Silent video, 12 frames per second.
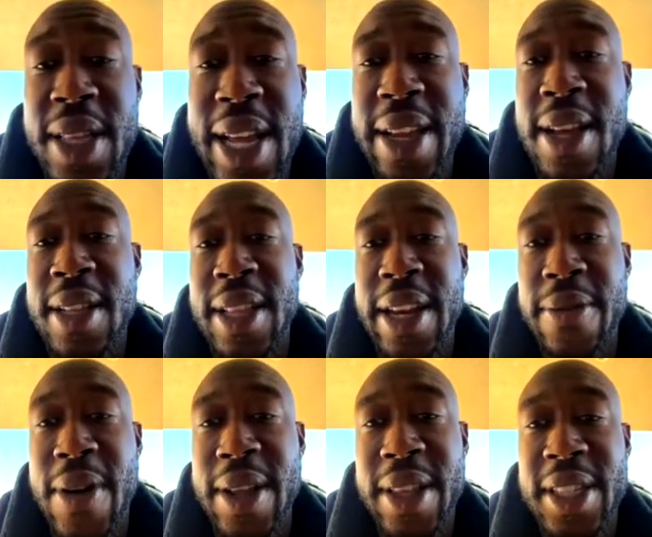young lady
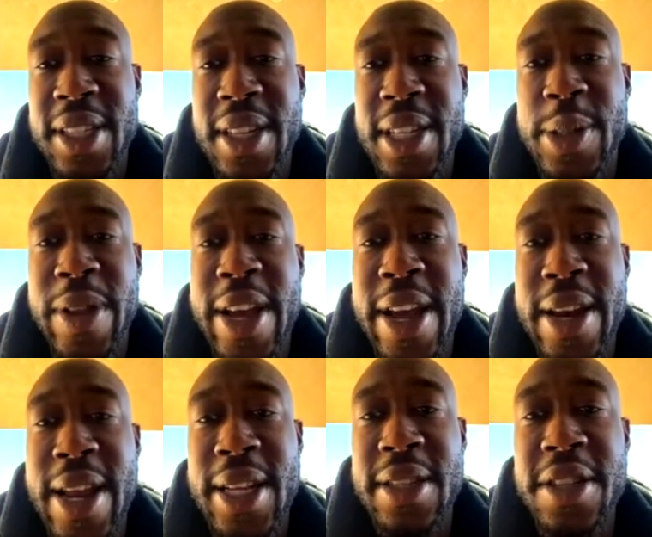right there should explain
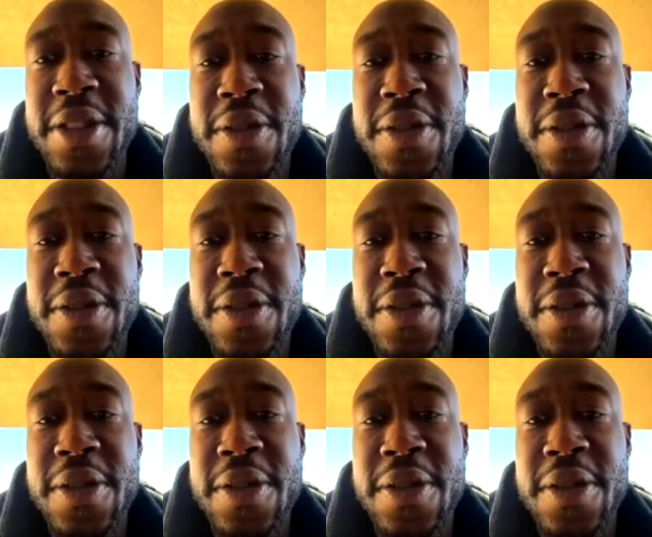that to you.